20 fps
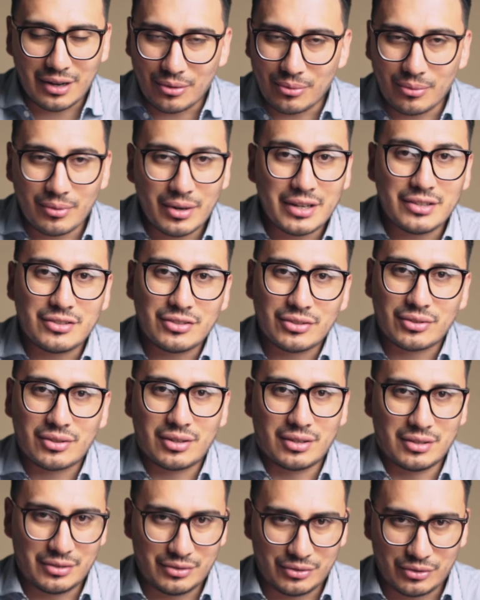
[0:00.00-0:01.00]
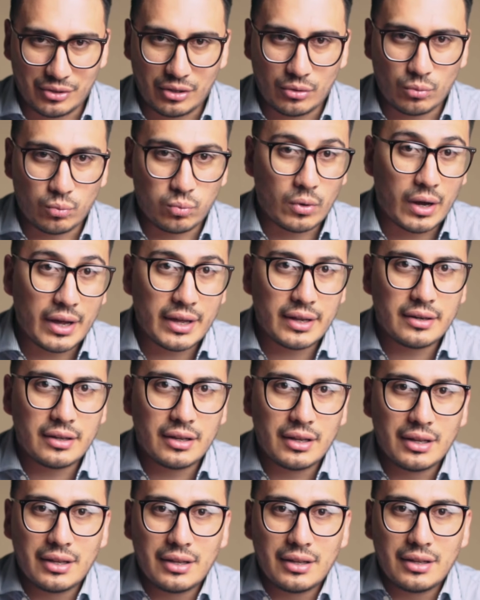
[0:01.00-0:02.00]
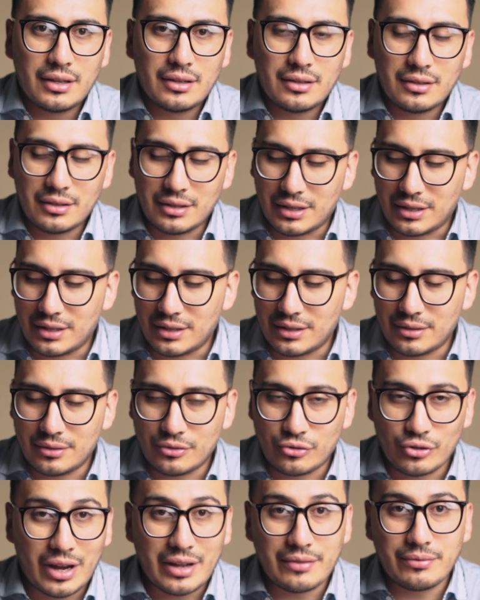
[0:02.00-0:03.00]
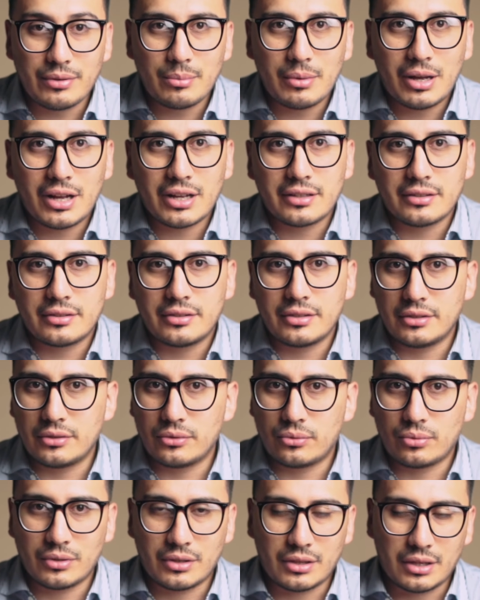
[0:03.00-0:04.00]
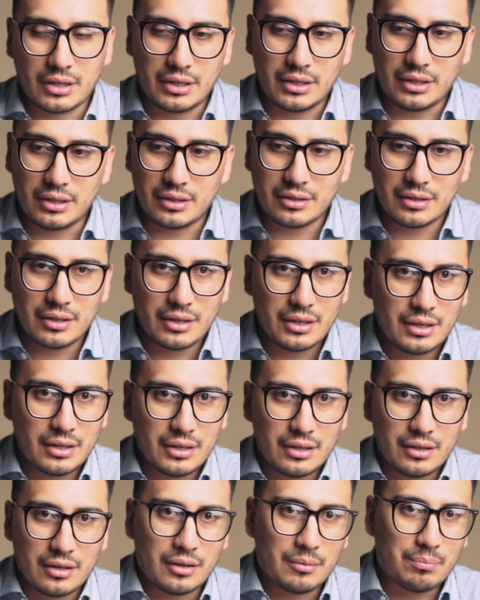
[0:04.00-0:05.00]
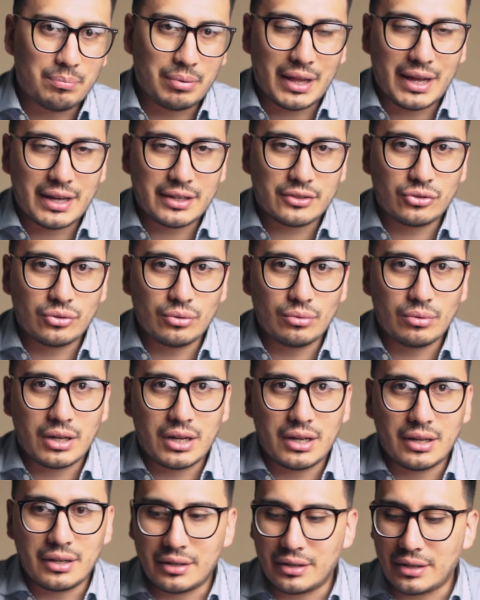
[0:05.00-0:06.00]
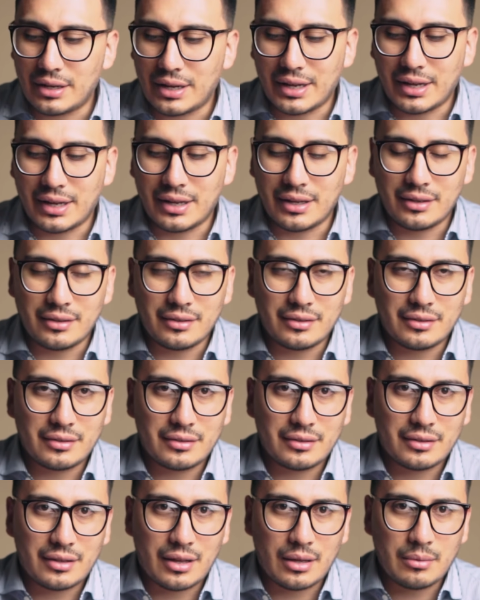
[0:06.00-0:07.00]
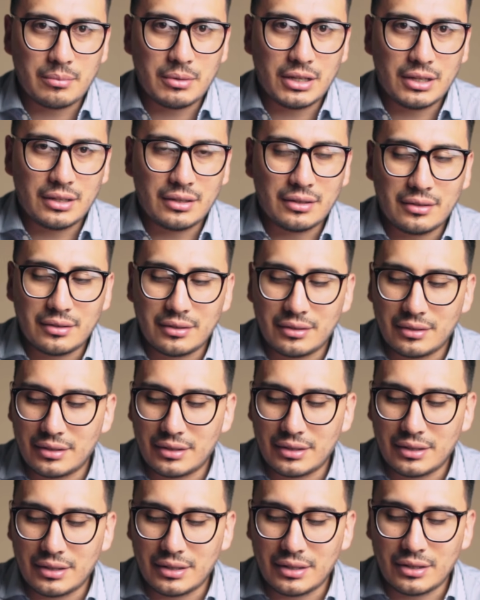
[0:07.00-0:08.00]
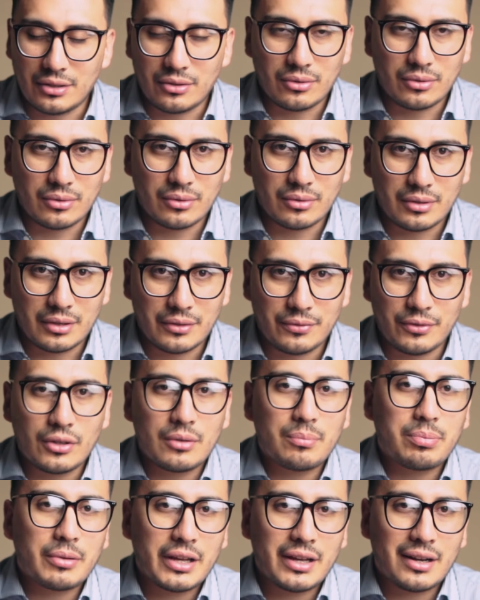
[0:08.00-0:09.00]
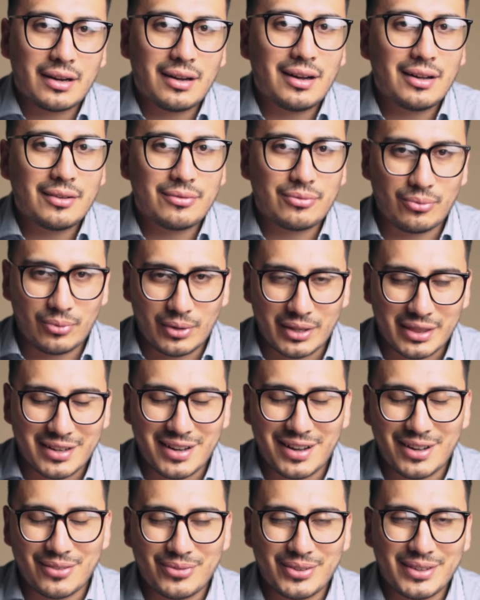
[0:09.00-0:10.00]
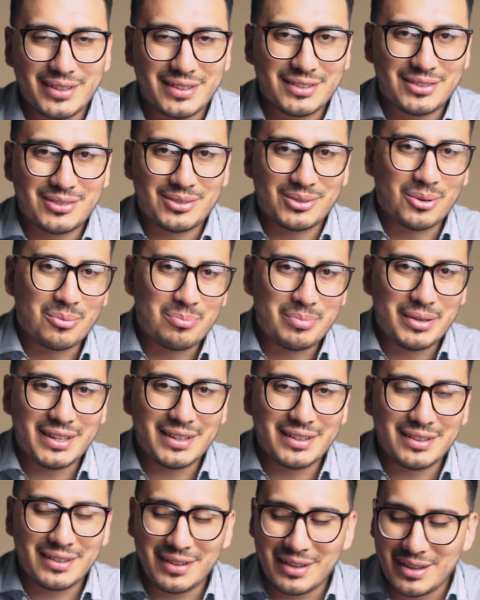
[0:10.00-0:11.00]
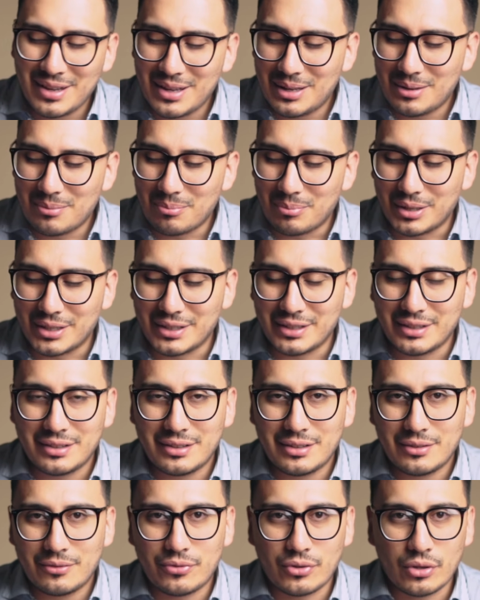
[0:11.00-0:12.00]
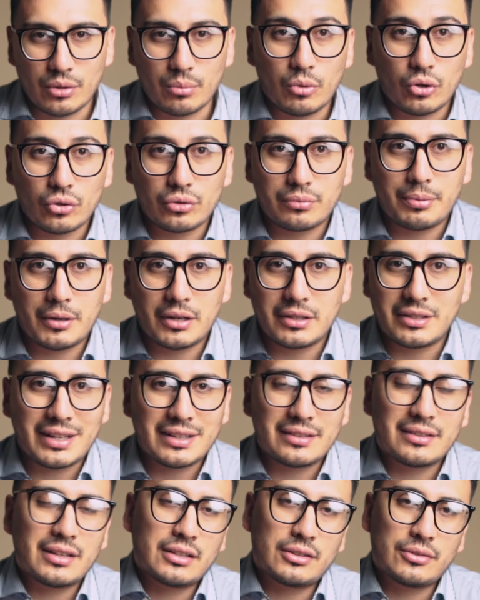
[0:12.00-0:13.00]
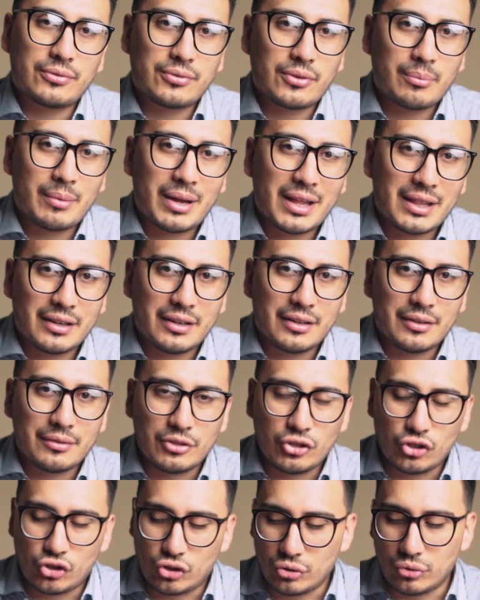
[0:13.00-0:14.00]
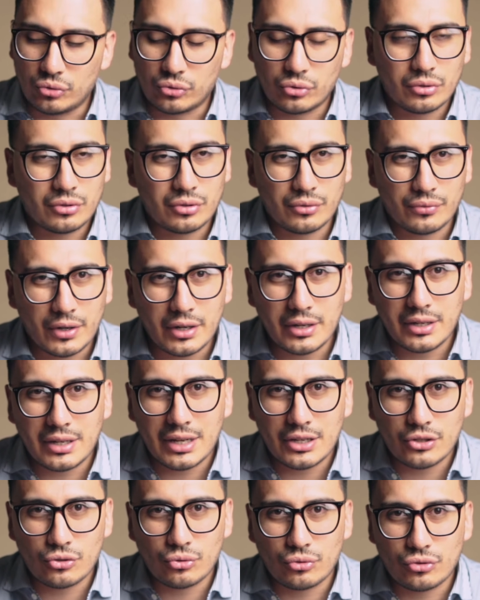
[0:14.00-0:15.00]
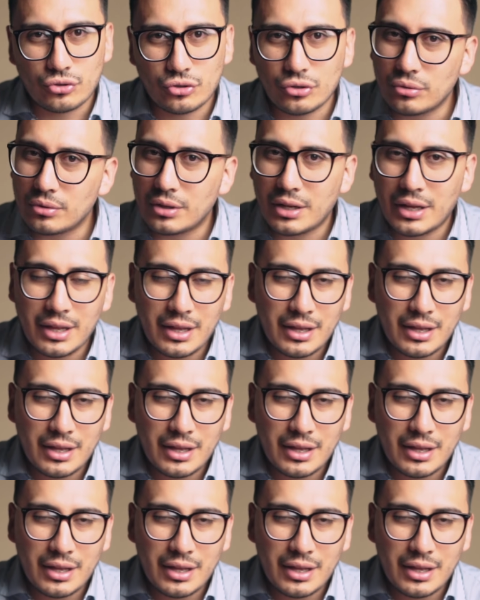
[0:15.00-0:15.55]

outrageous colors, like red driving moccasins with like a black suit on. And I mean, if you could play it off with confidence, so be it. But for the most part, that's not the formality of this shoe. So it's a very casual shoe.